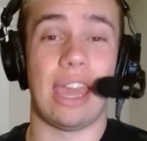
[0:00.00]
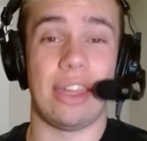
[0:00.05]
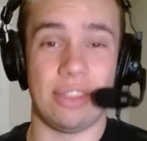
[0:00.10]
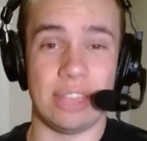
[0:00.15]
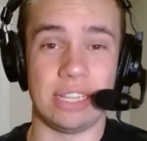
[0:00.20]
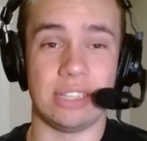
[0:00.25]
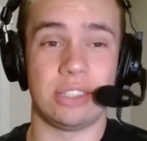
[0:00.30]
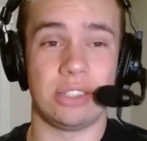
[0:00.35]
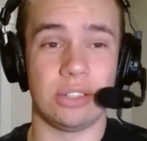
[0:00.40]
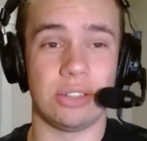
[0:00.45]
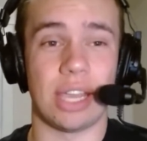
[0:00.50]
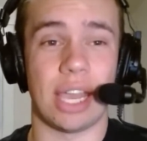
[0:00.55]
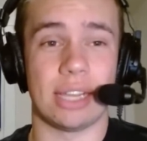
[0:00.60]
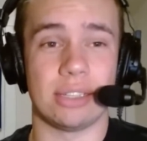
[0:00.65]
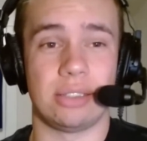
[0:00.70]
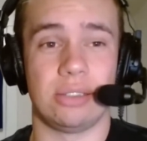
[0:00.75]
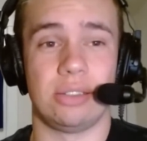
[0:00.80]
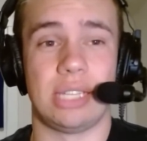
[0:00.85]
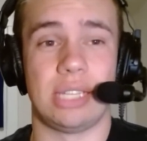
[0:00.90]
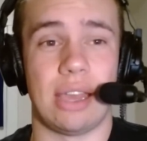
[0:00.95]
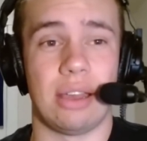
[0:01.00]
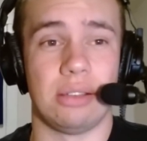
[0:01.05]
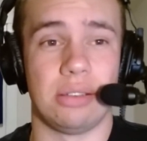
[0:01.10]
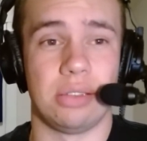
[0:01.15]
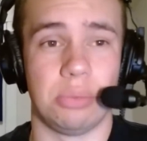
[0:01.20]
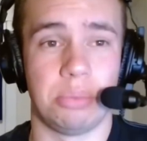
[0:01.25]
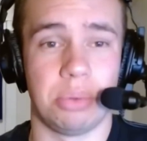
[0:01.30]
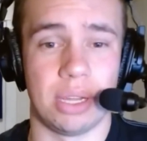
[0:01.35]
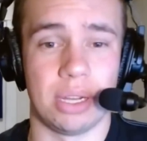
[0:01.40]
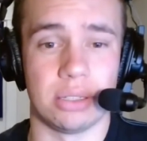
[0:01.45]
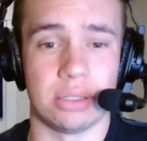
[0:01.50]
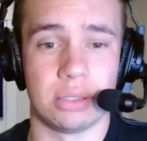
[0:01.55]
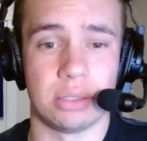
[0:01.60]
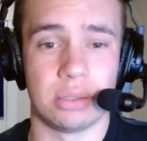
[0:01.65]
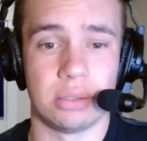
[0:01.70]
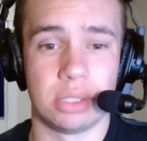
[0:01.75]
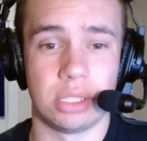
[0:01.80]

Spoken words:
And these two guys are talented players.